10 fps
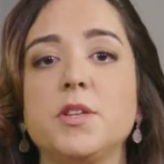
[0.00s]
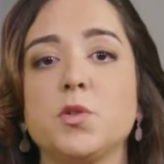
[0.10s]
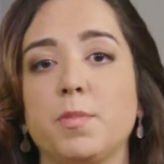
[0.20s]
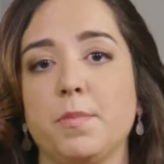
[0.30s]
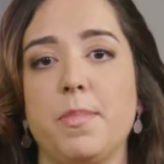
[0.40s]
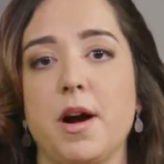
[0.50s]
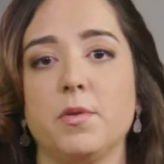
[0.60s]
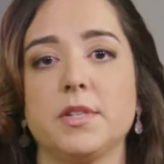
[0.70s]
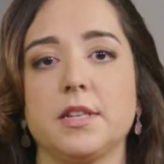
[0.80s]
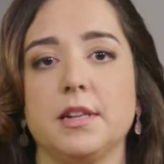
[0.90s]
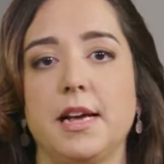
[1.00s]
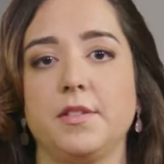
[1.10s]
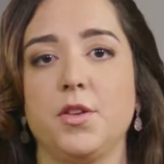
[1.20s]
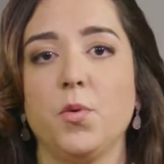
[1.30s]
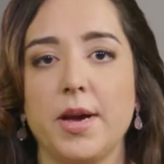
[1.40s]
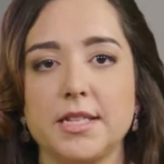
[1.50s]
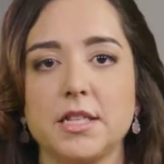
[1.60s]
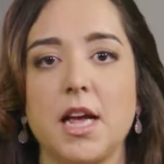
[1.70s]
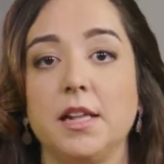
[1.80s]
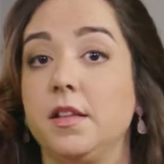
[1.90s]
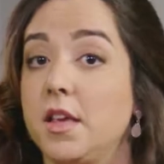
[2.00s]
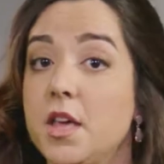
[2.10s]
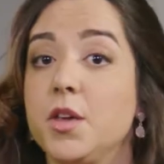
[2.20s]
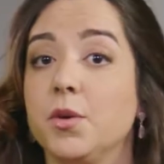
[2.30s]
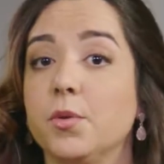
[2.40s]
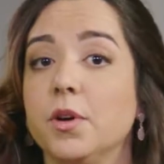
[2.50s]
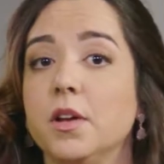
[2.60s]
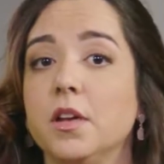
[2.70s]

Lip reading: superpowers like the US and the EU